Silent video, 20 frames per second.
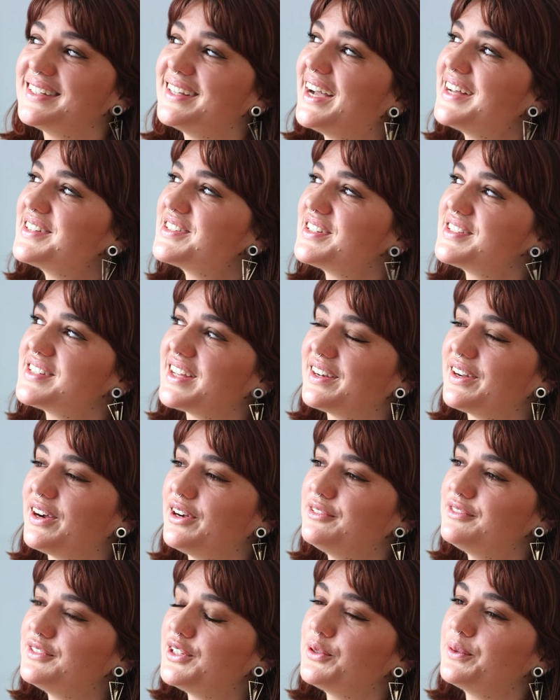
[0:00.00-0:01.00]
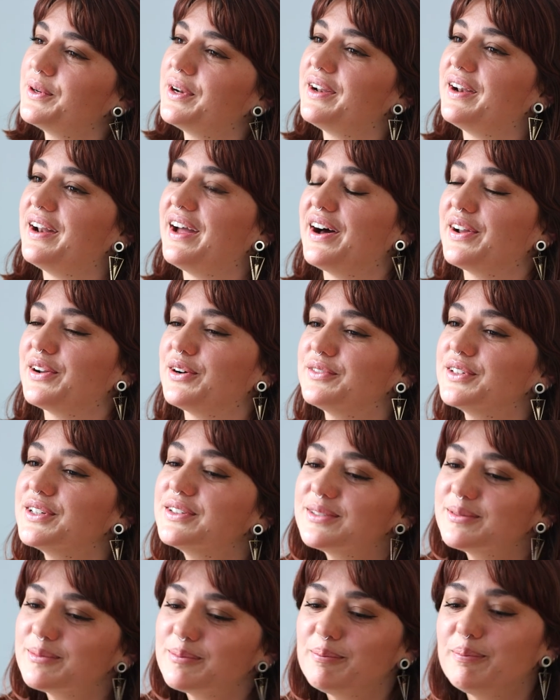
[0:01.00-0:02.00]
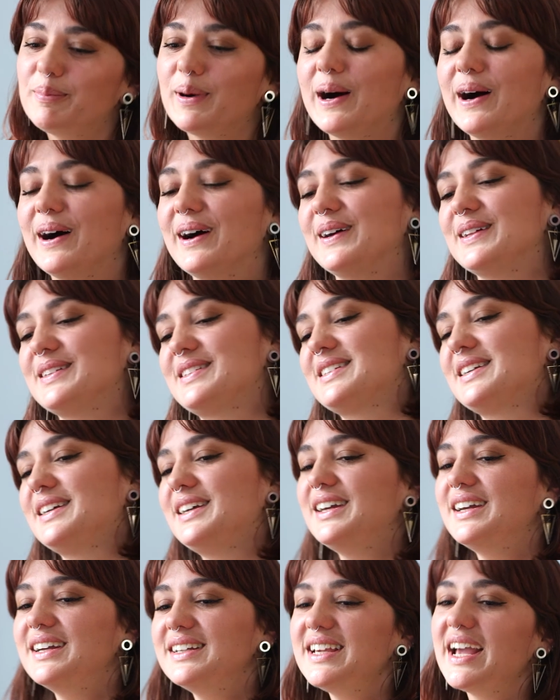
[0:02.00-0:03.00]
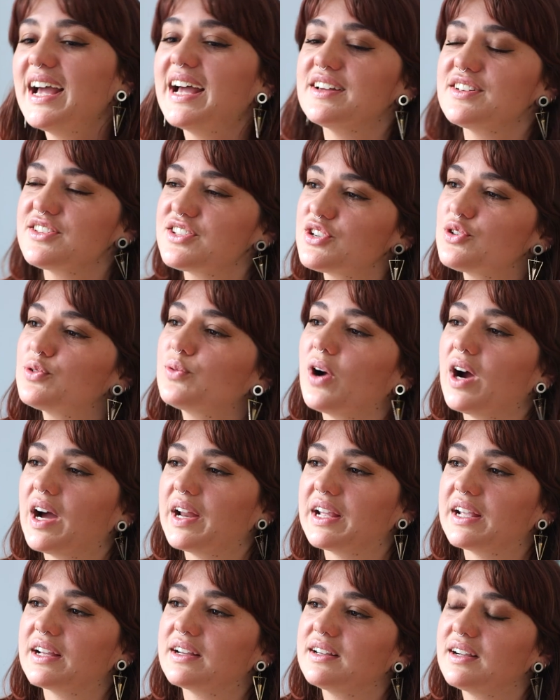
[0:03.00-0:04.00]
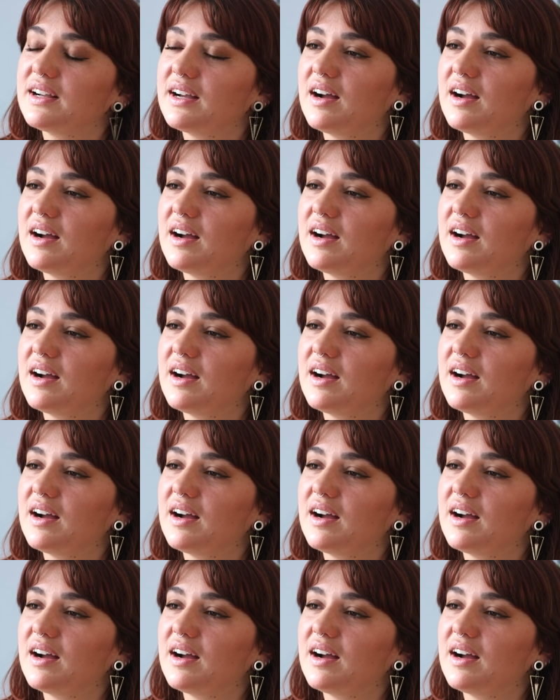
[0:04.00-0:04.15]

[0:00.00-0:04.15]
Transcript: As I said, I flow in and out of it. But yeah, still writing.